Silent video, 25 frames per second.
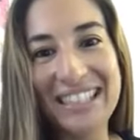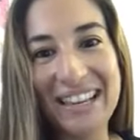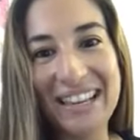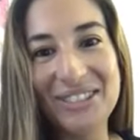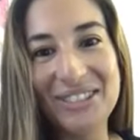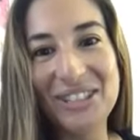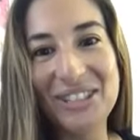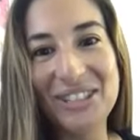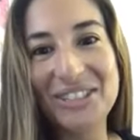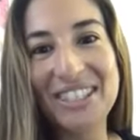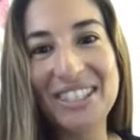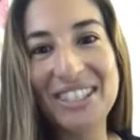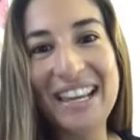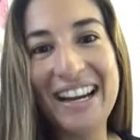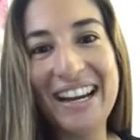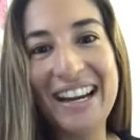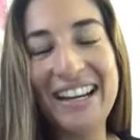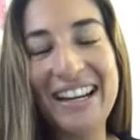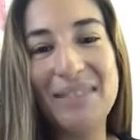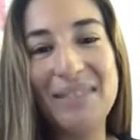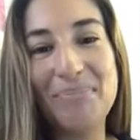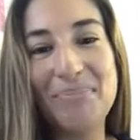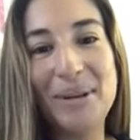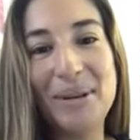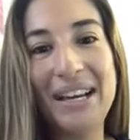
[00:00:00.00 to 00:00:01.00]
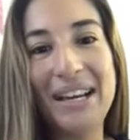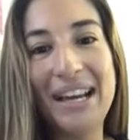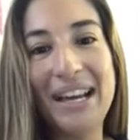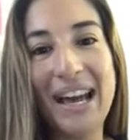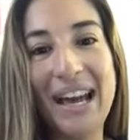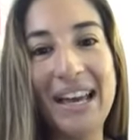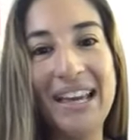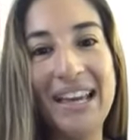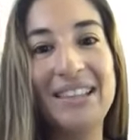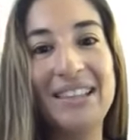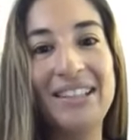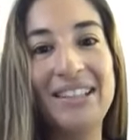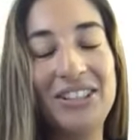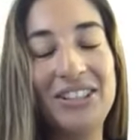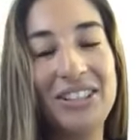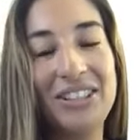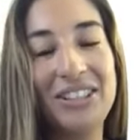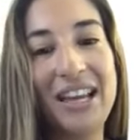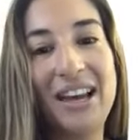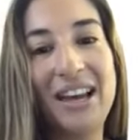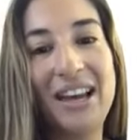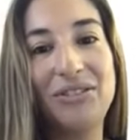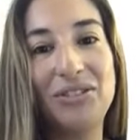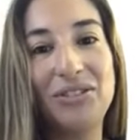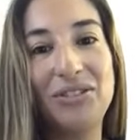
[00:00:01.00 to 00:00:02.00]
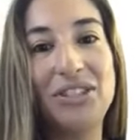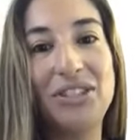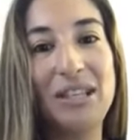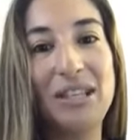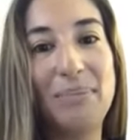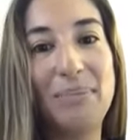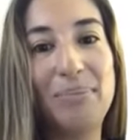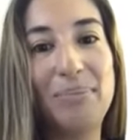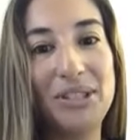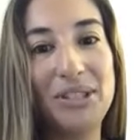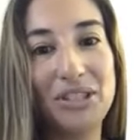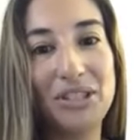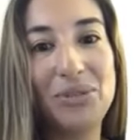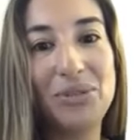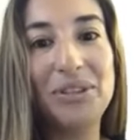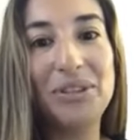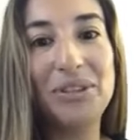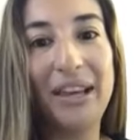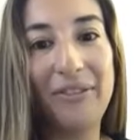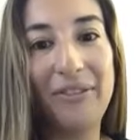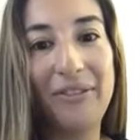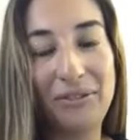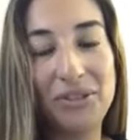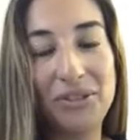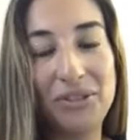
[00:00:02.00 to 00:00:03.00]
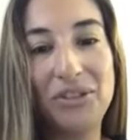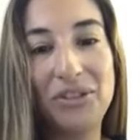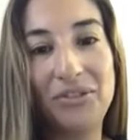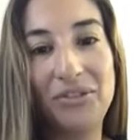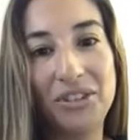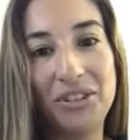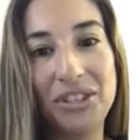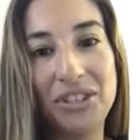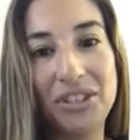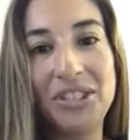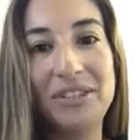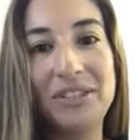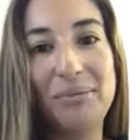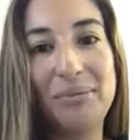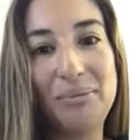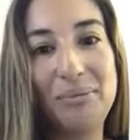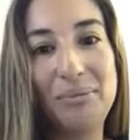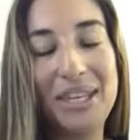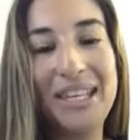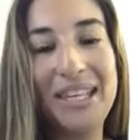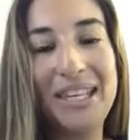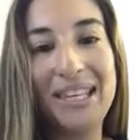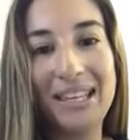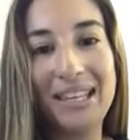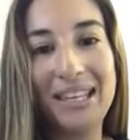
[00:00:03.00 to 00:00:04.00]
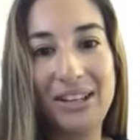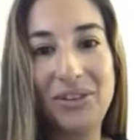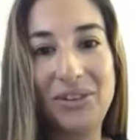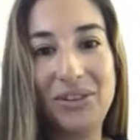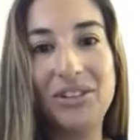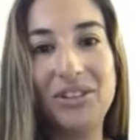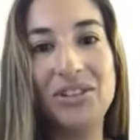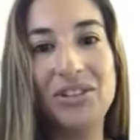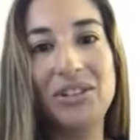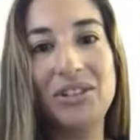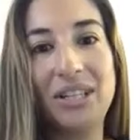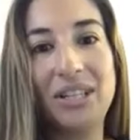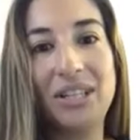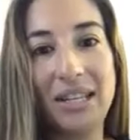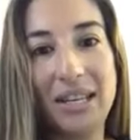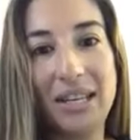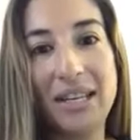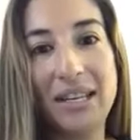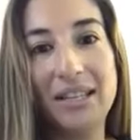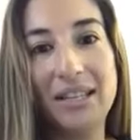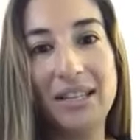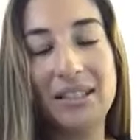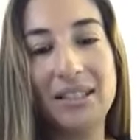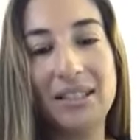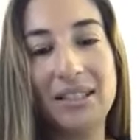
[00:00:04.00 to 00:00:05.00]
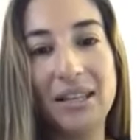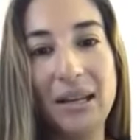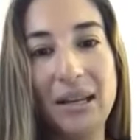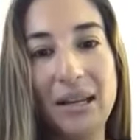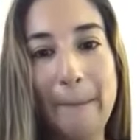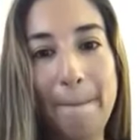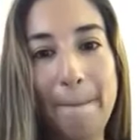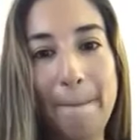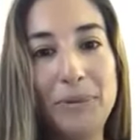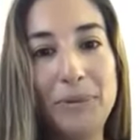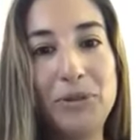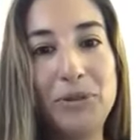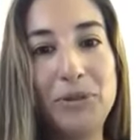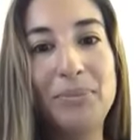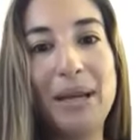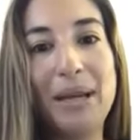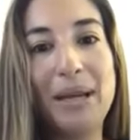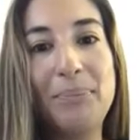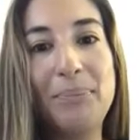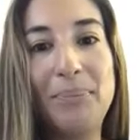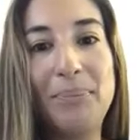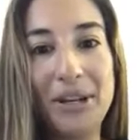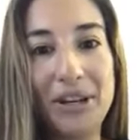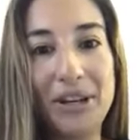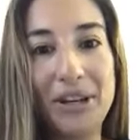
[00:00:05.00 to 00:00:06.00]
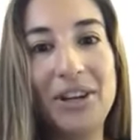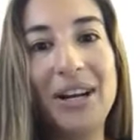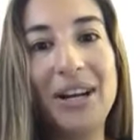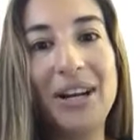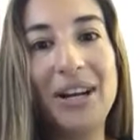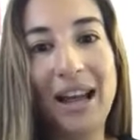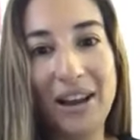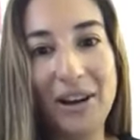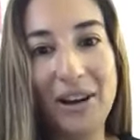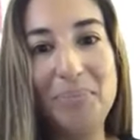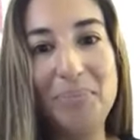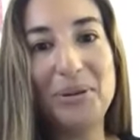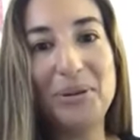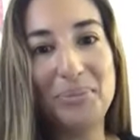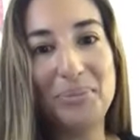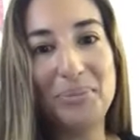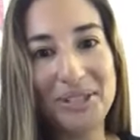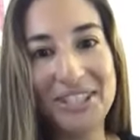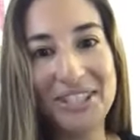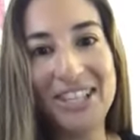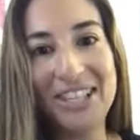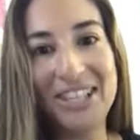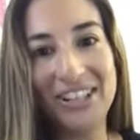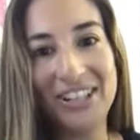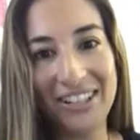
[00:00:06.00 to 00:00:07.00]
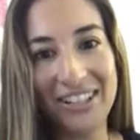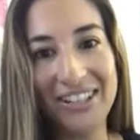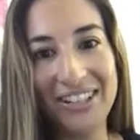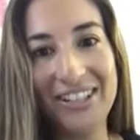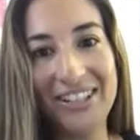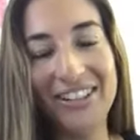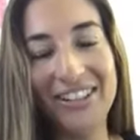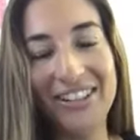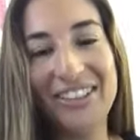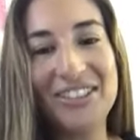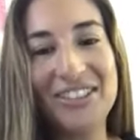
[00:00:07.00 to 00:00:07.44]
I'm too scared. But I literally have to step into that future version of me in order to connect to my bigger and higher purpose here on earth.